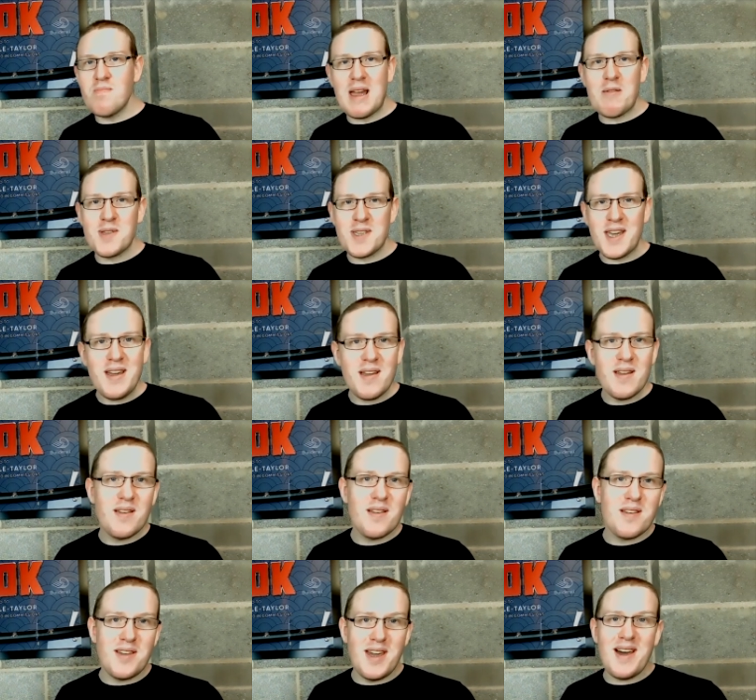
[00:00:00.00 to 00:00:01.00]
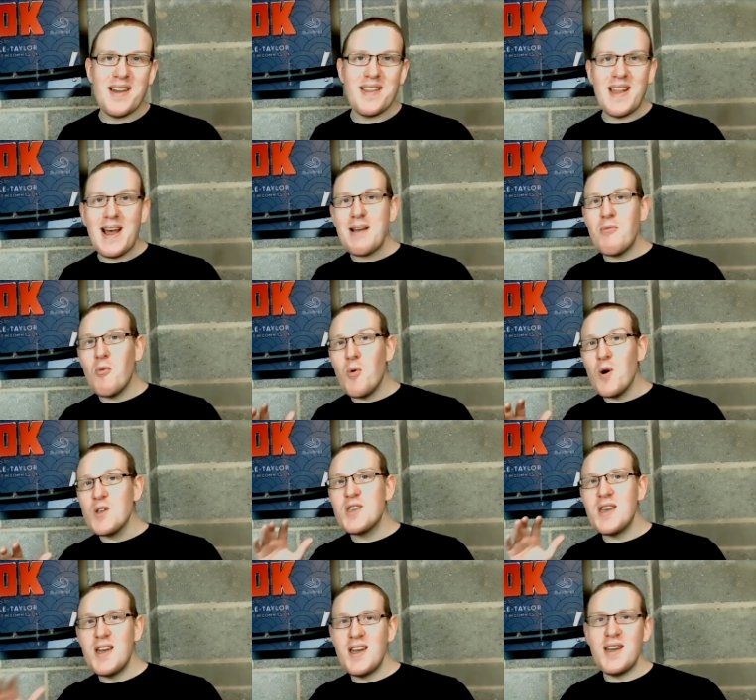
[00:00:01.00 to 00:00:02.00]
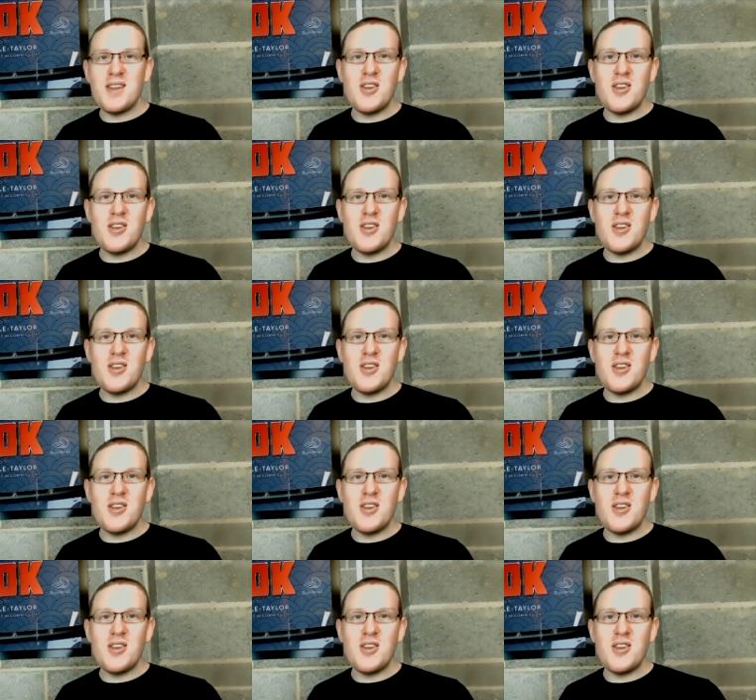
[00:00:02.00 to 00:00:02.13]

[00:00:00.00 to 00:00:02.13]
That was it? Yeah, that was it.